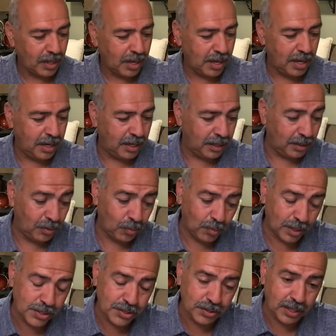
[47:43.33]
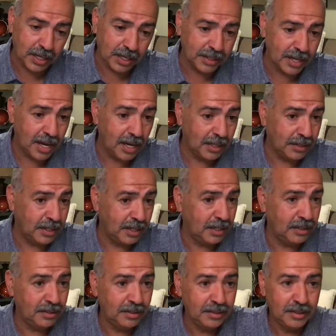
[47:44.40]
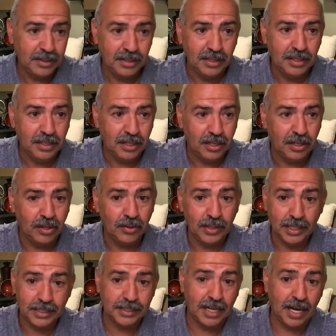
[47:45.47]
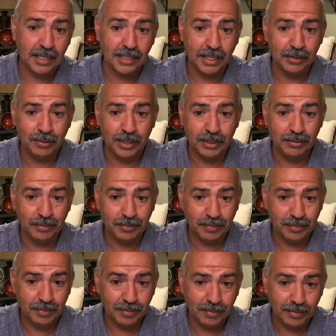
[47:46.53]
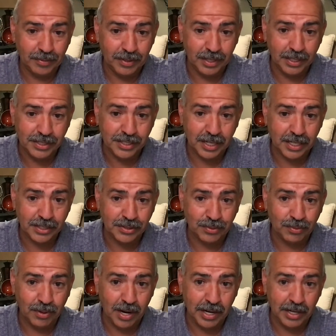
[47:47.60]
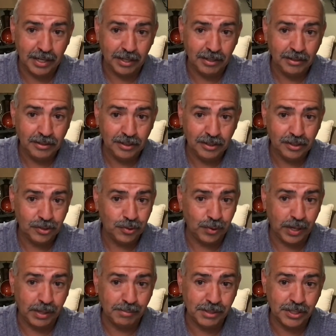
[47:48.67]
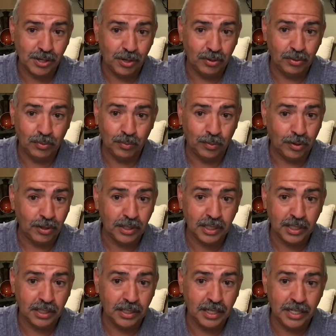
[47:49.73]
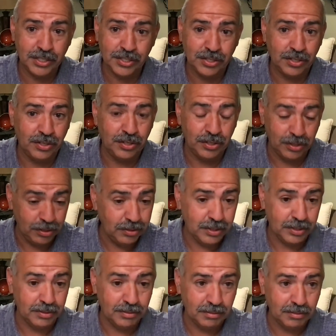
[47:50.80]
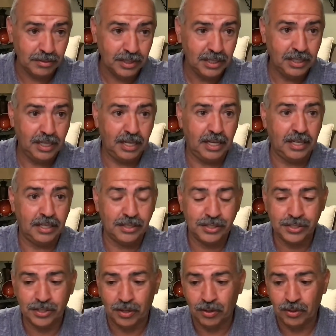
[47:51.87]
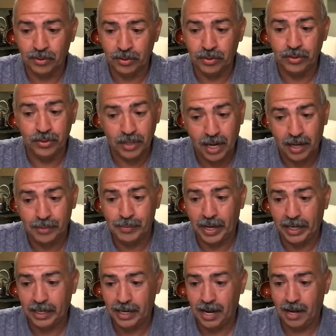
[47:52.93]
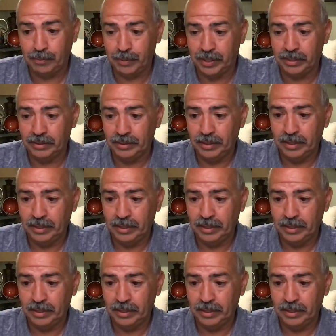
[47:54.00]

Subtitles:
and once you get that, then exactly what this says right here: dreams don't work unless you do. And so you got to make it happen.